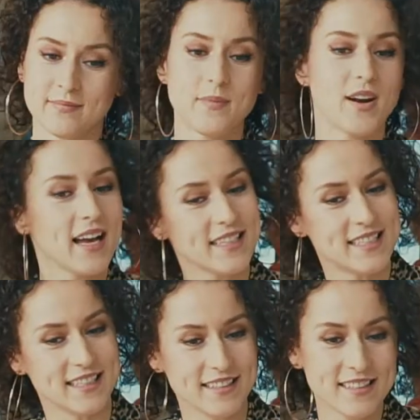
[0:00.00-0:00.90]
but I
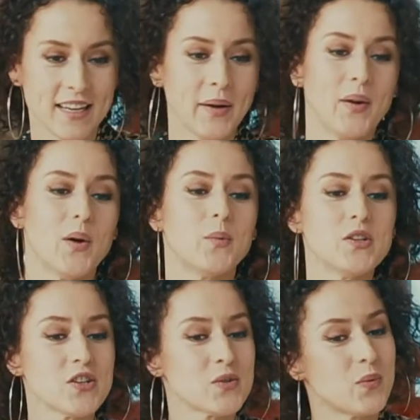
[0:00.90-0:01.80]
didn't,
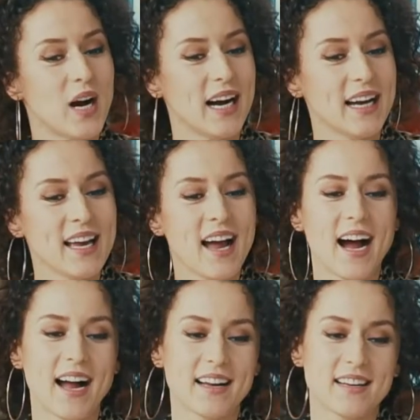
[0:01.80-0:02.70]
which is why
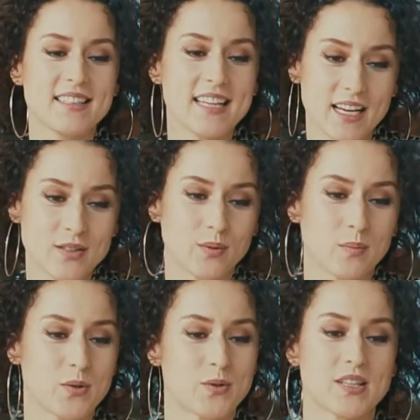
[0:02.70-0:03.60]
I got a text from
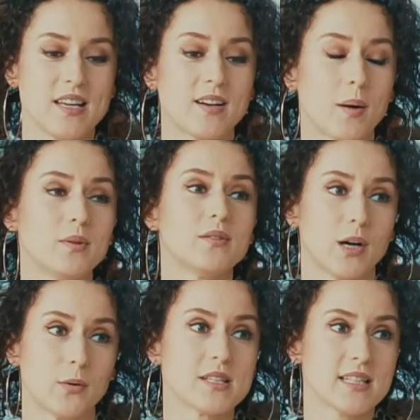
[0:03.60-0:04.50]
UC a couple of
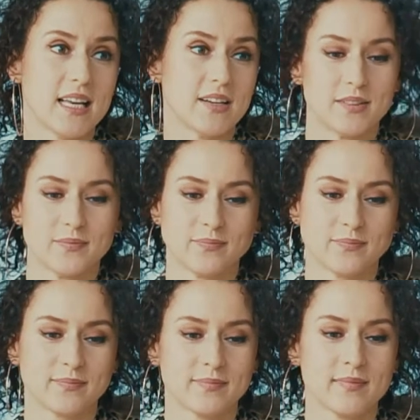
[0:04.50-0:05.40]
hours later.
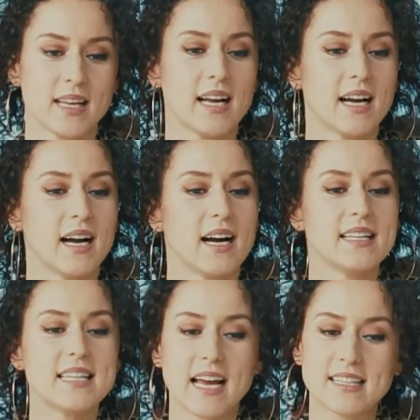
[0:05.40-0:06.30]
A
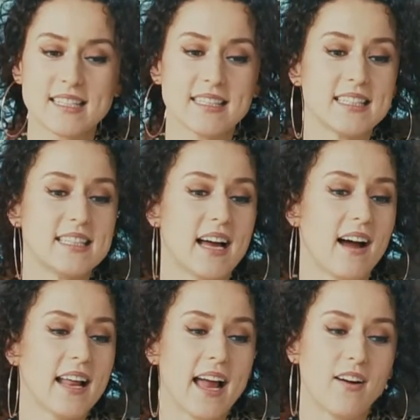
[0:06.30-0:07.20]
text that did
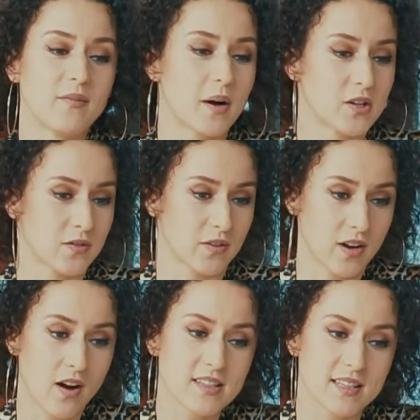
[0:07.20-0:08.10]
not have much of a
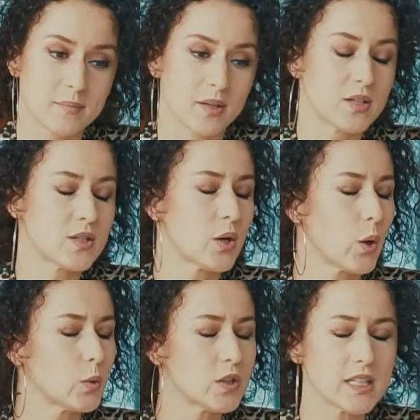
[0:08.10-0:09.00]
content, but
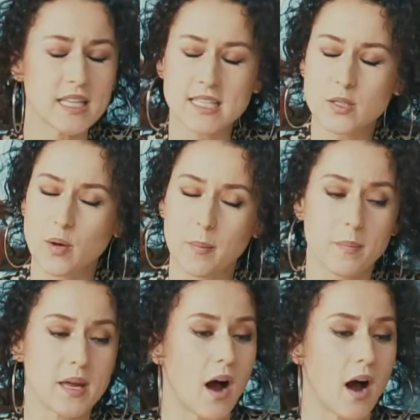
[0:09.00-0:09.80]
totally swept me